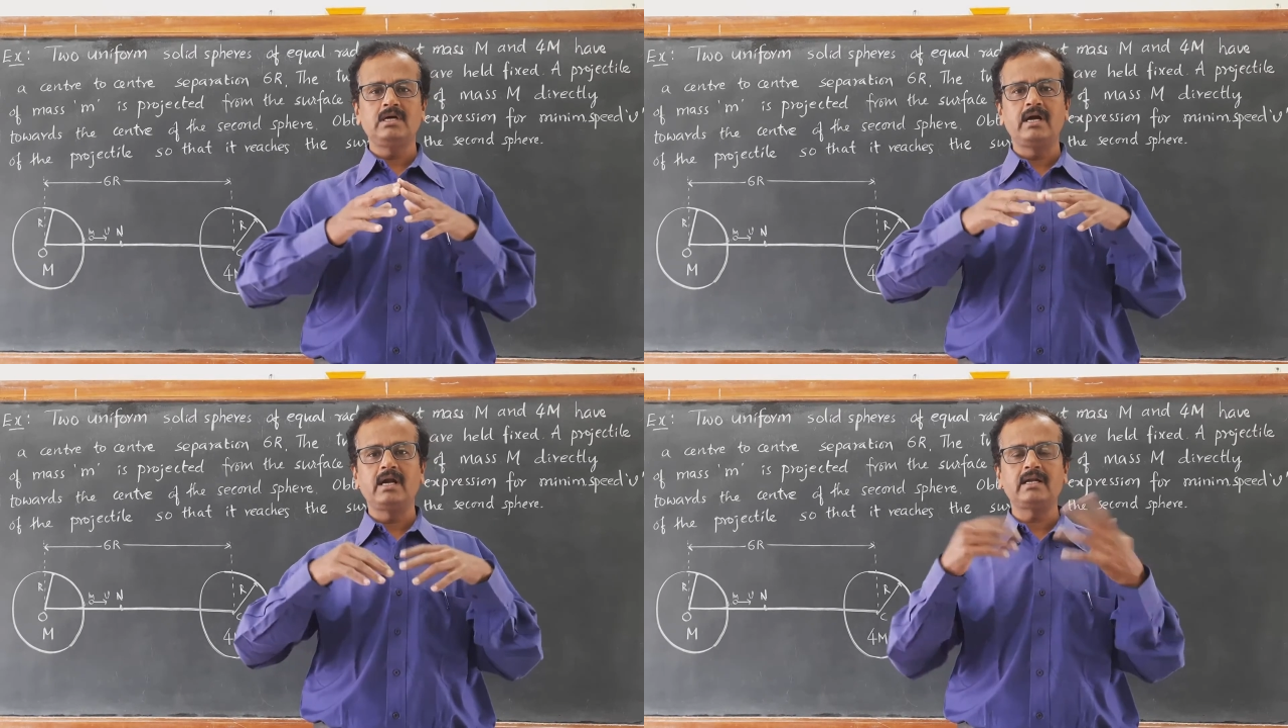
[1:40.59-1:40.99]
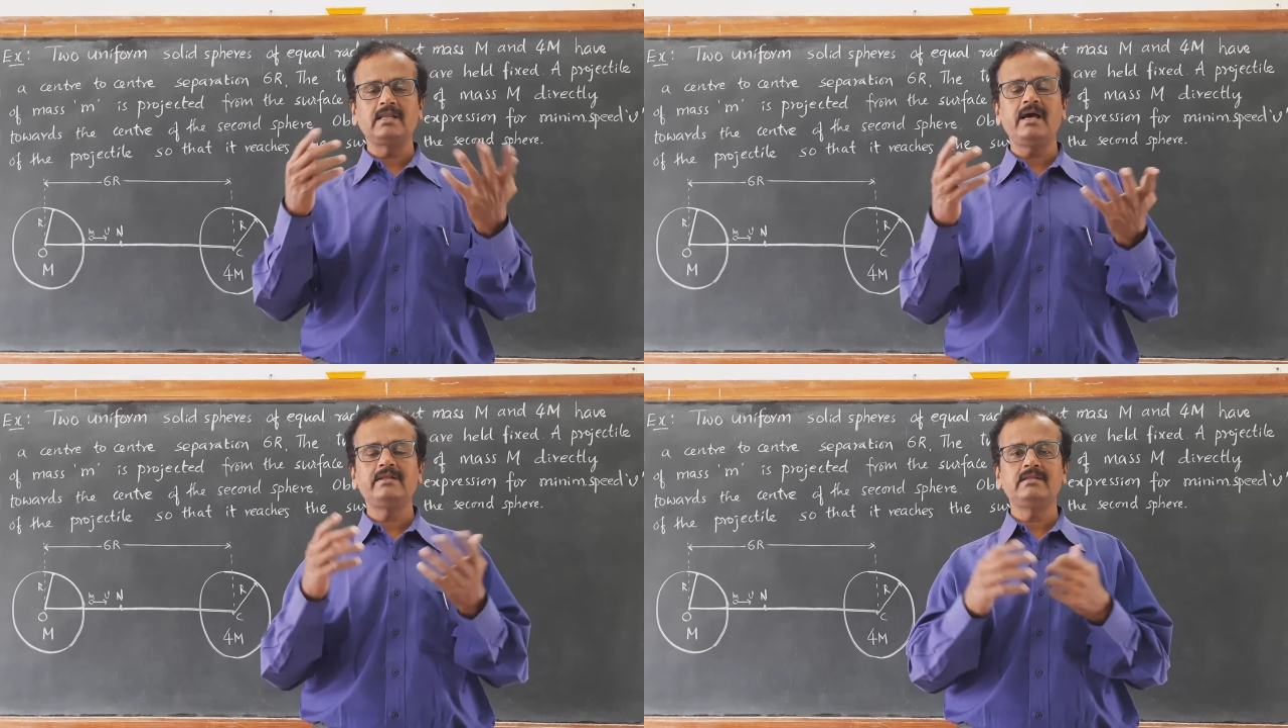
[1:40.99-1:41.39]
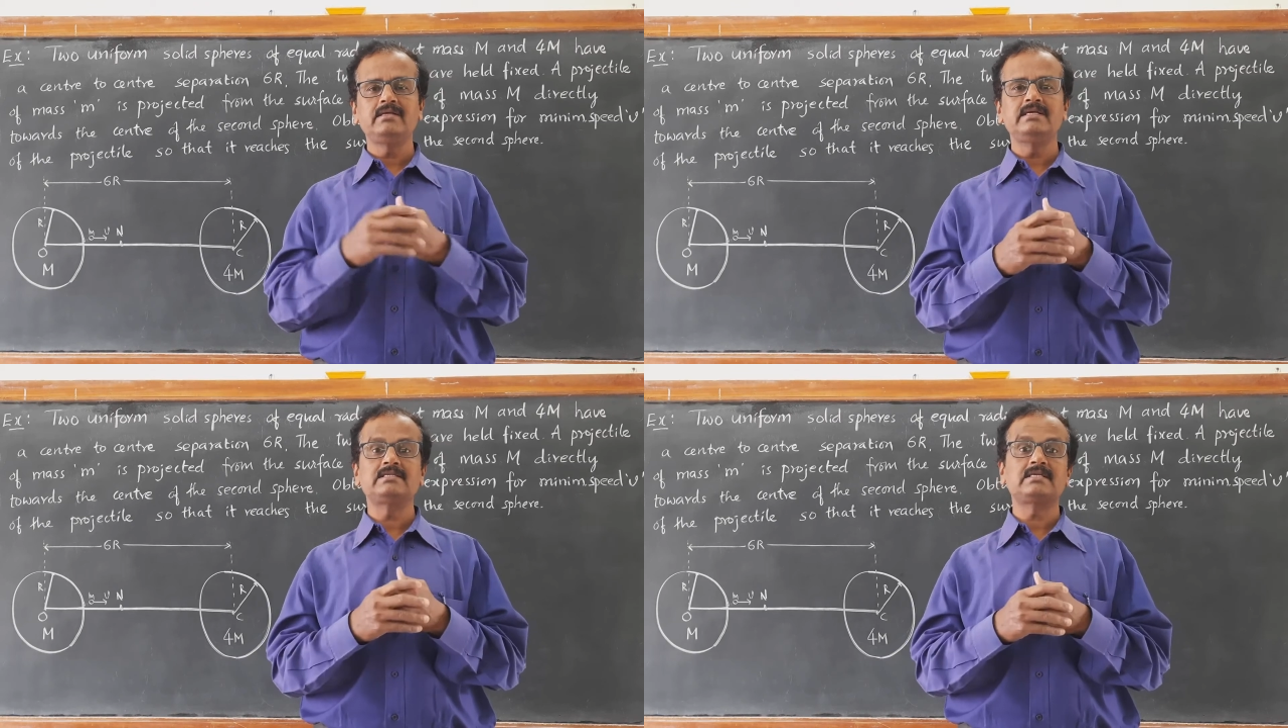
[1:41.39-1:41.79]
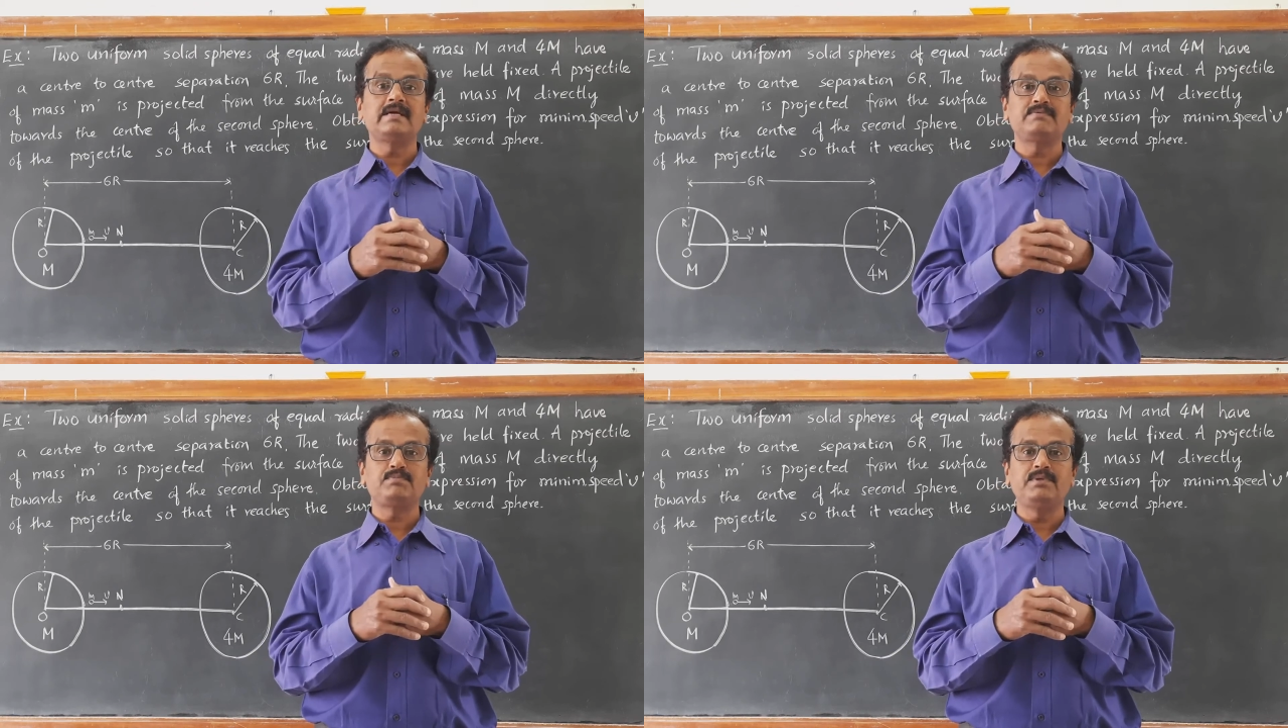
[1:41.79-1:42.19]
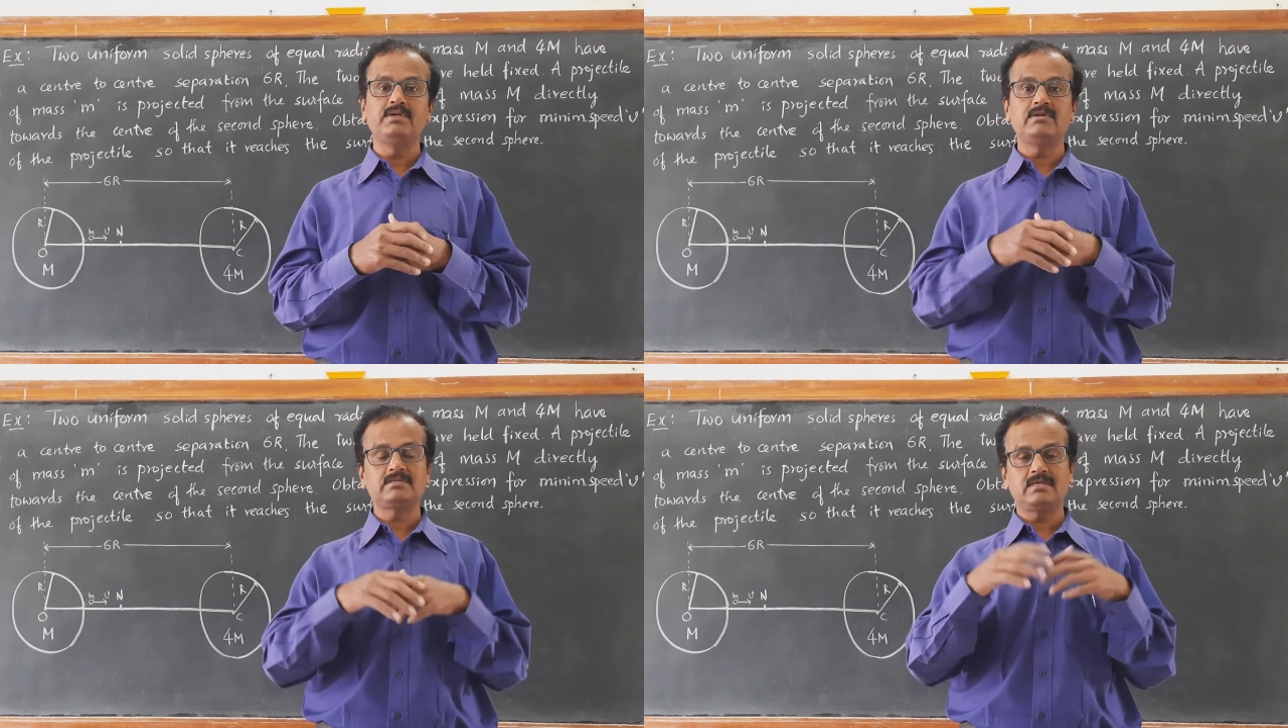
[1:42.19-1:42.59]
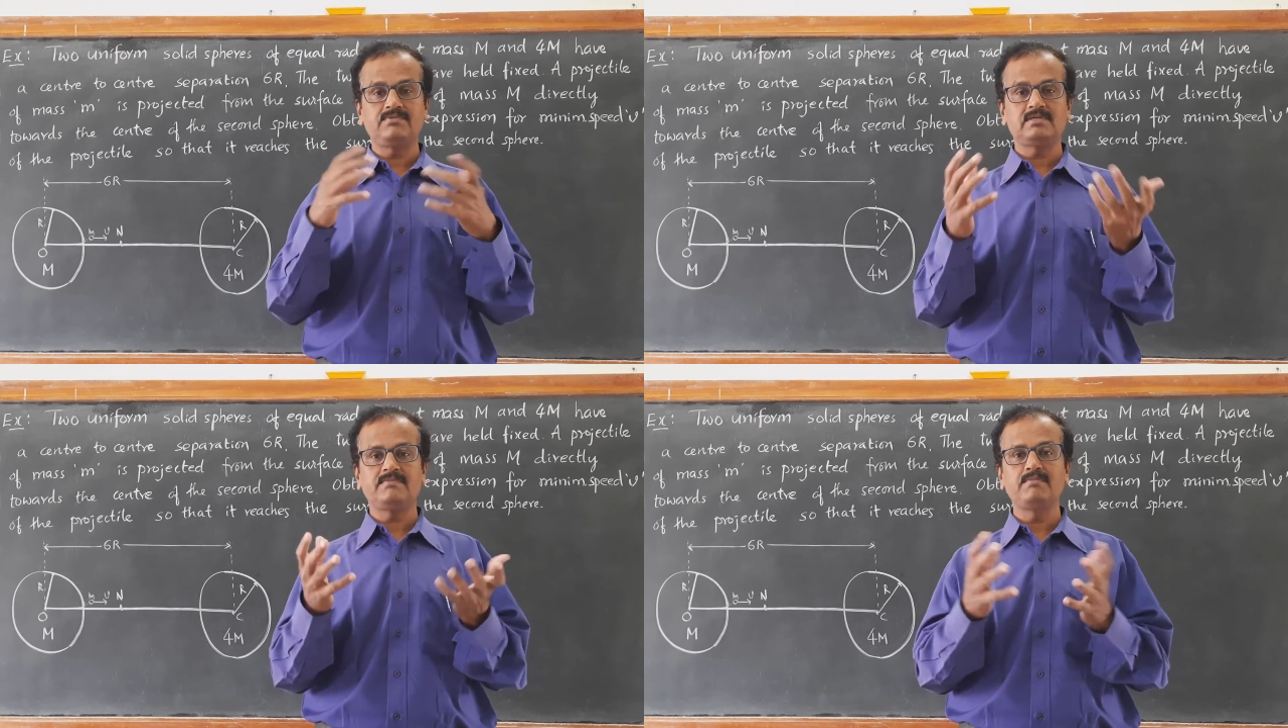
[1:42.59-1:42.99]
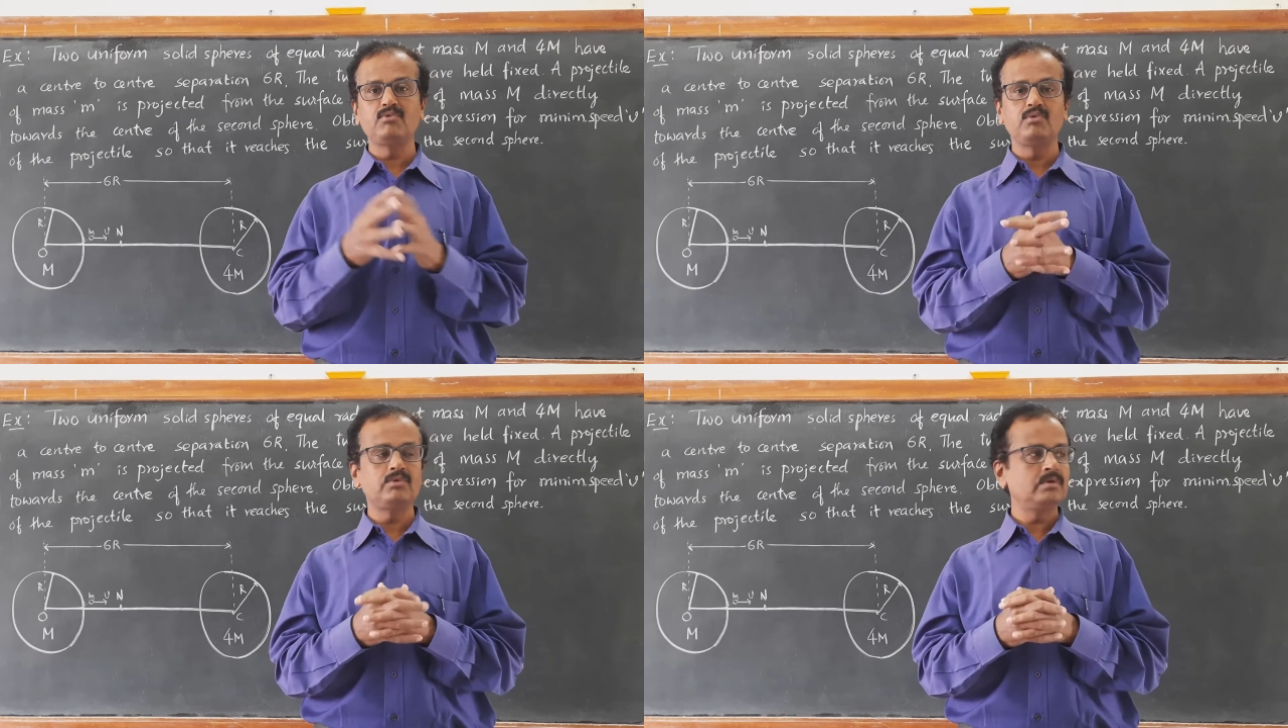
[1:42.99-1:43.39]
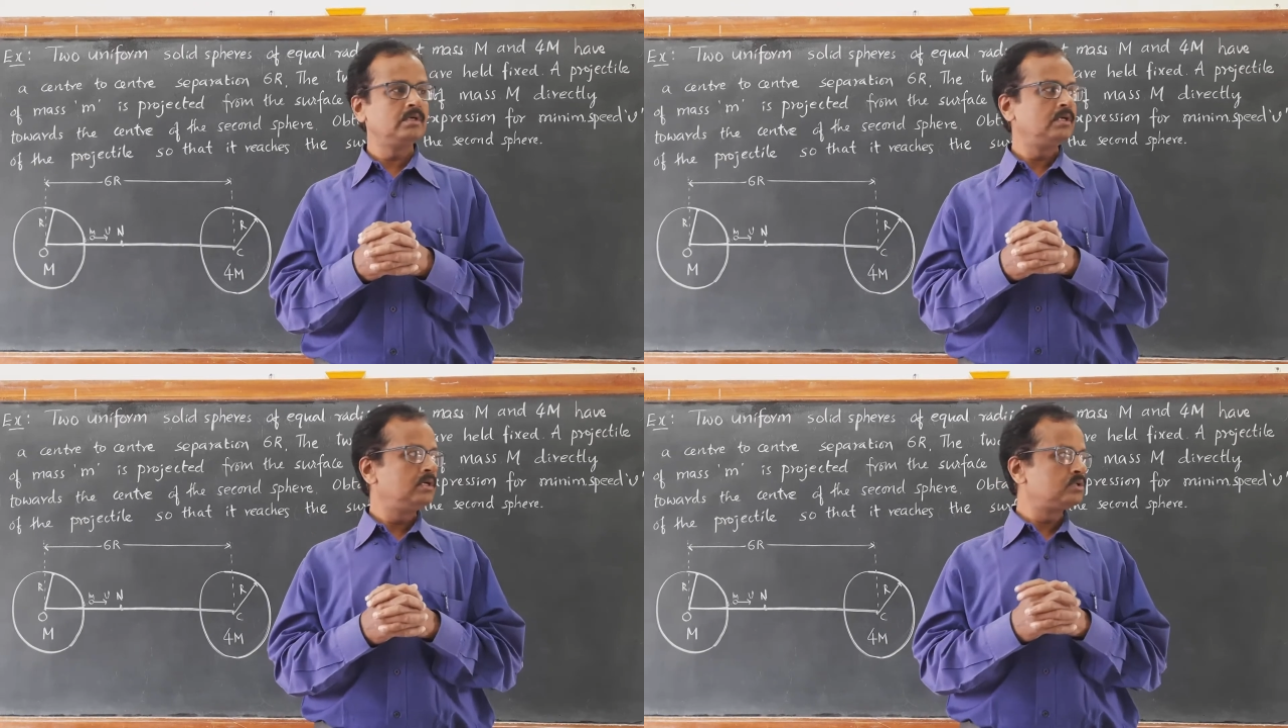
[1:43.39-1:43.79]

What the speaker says: greater than the escape speed on the surface of the moon.